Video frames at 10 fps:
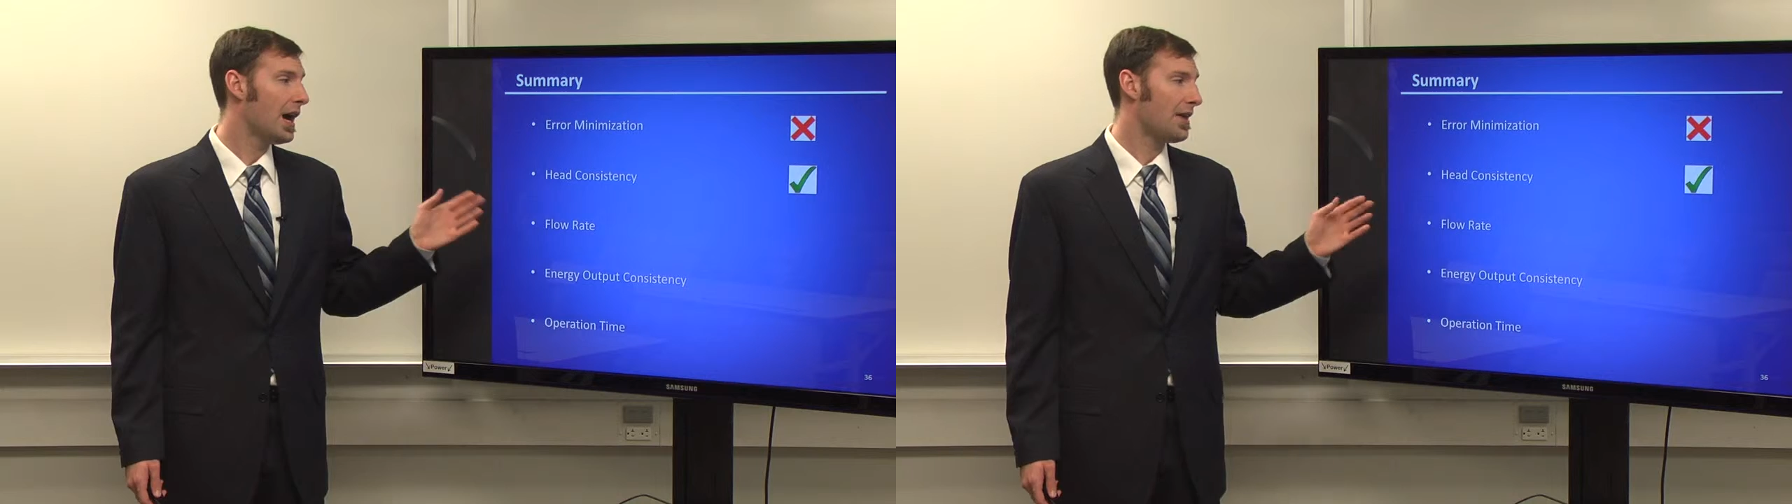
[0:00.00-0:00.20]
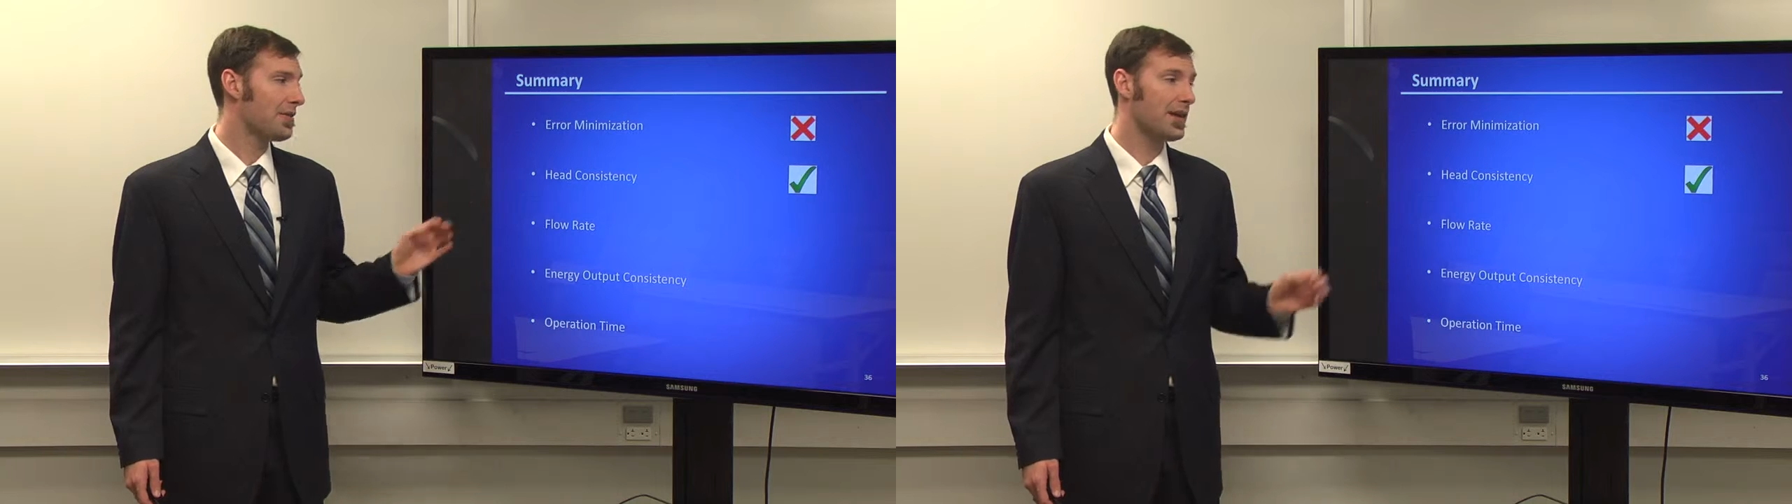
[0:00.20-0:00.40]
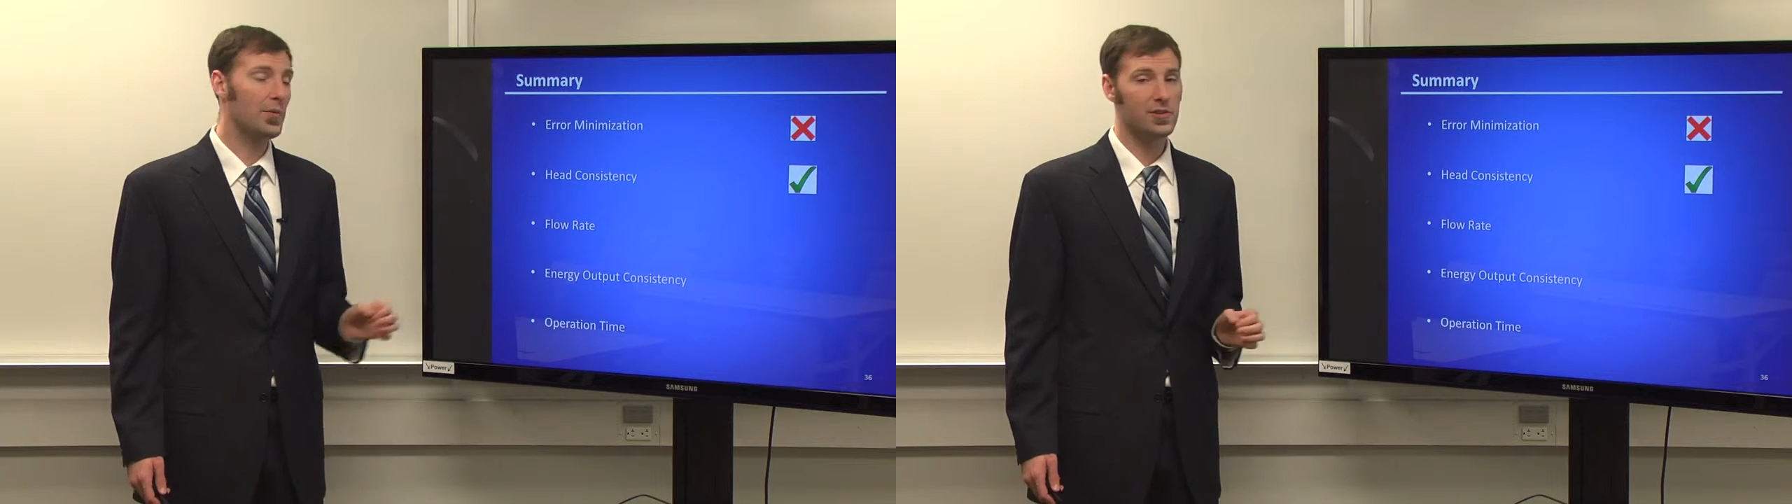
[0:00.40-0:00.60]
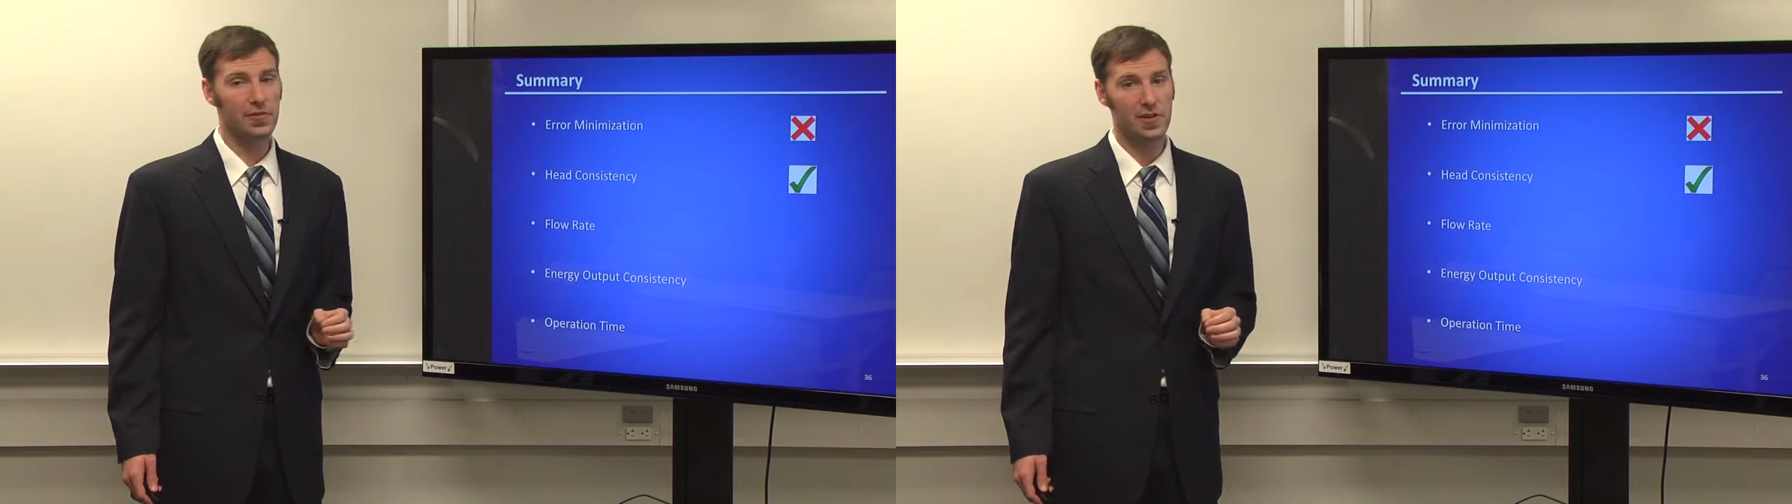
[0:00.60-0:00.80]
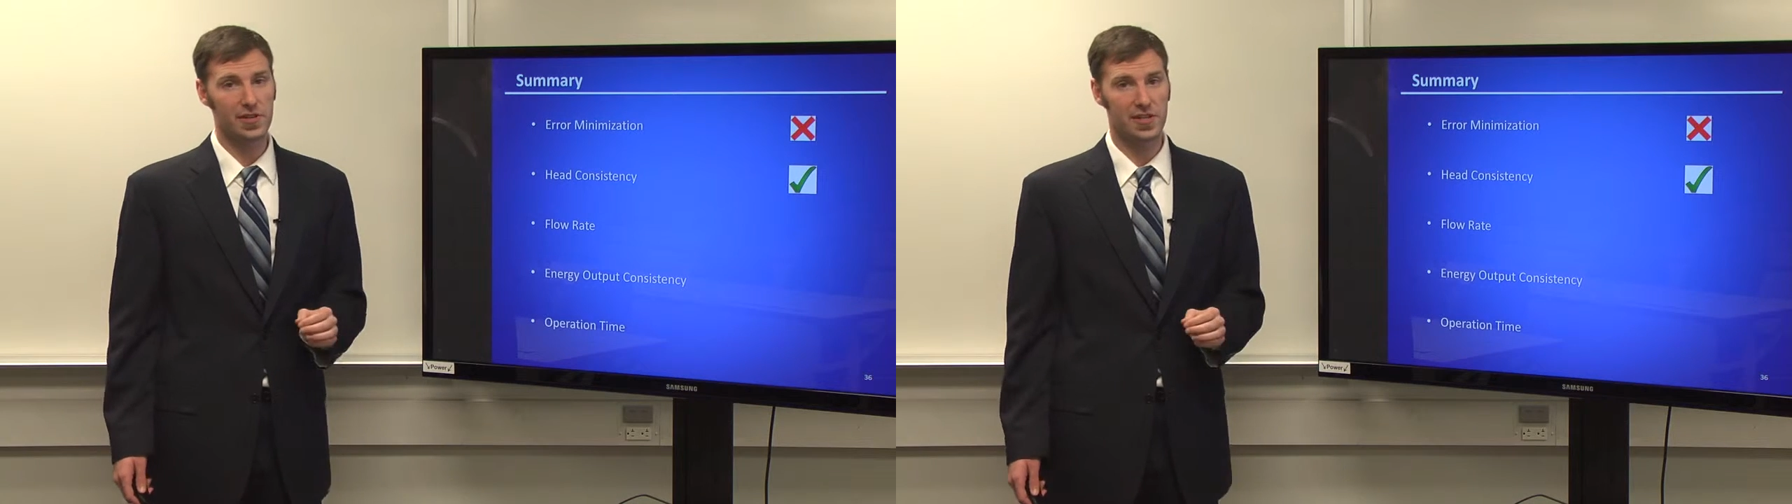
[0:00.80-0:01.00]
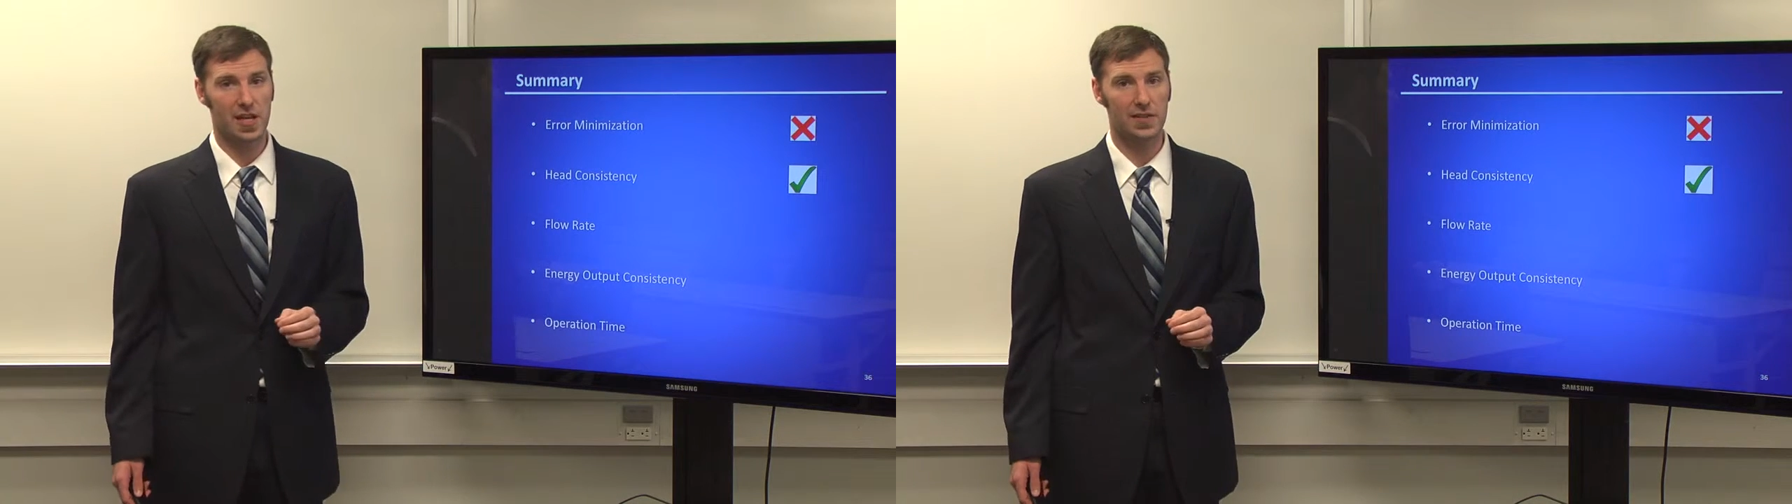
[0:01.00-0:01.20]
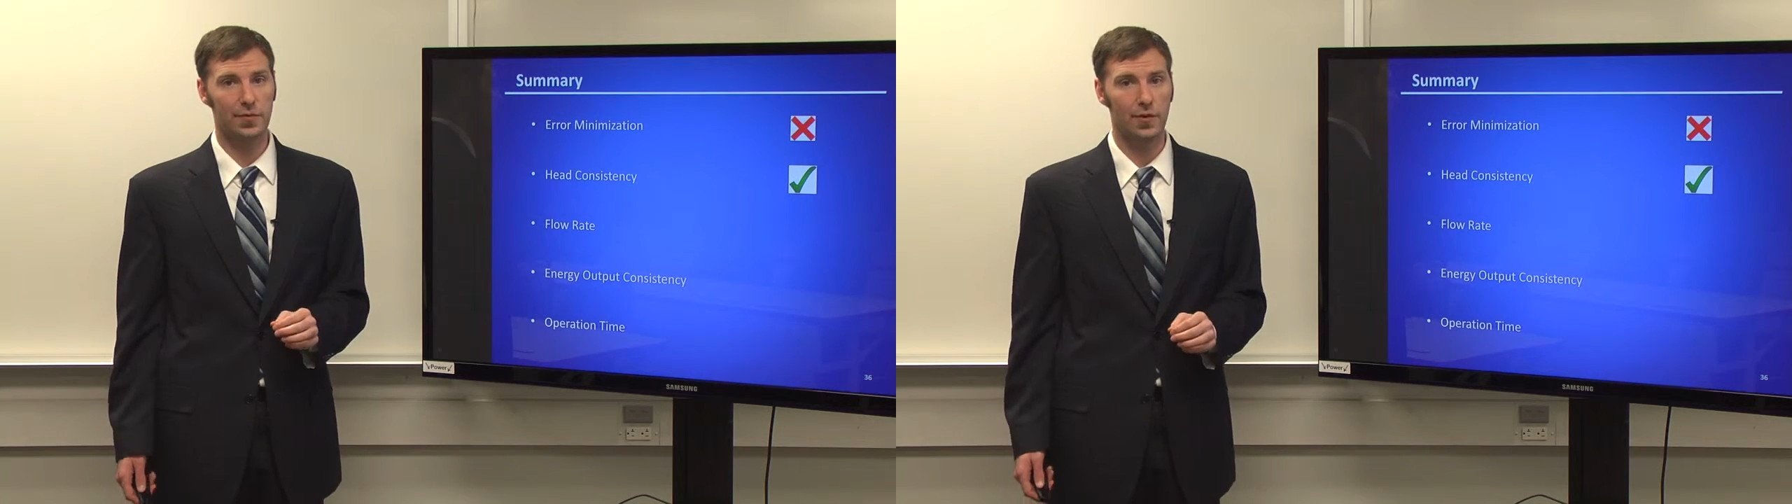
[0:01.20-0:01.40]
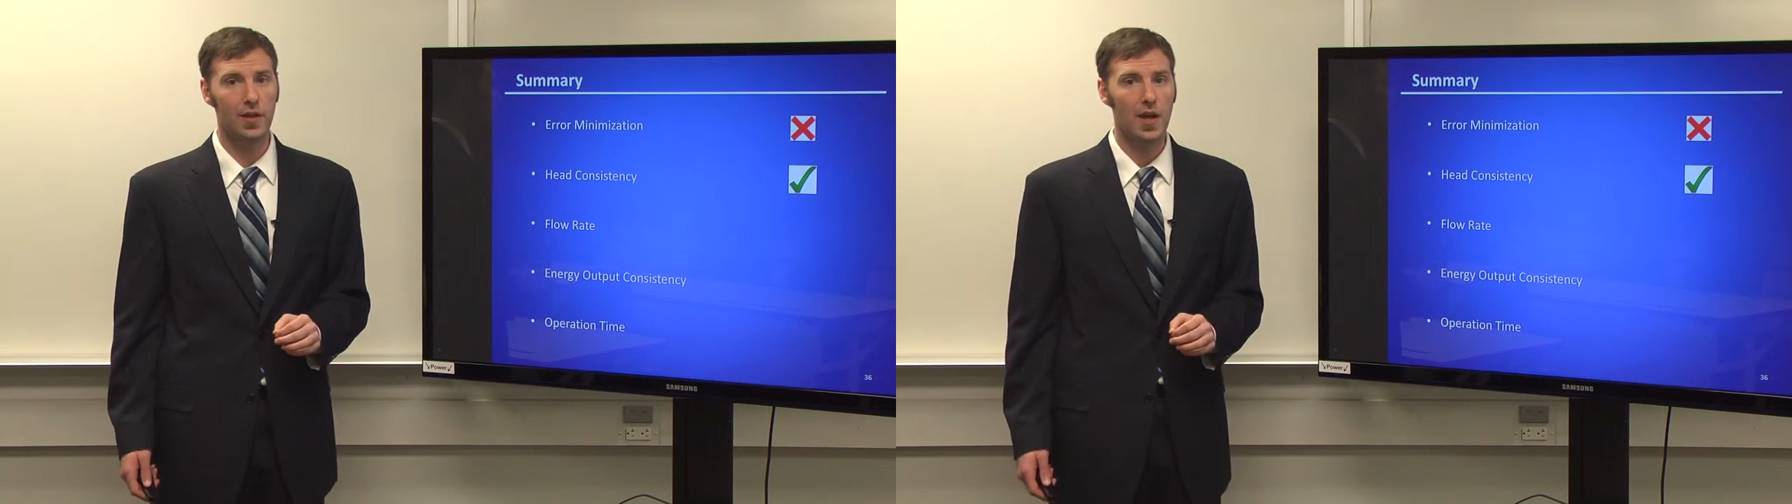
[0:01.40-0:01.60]
I think that was very
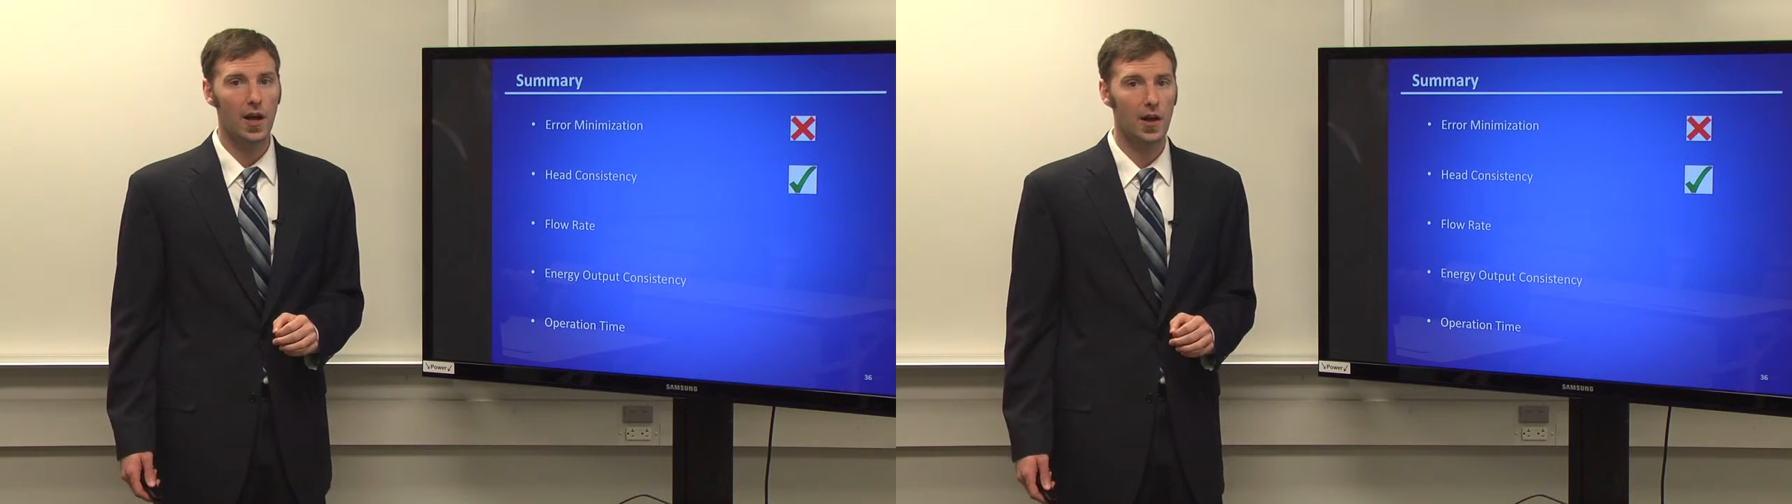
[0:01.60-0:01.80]
successful.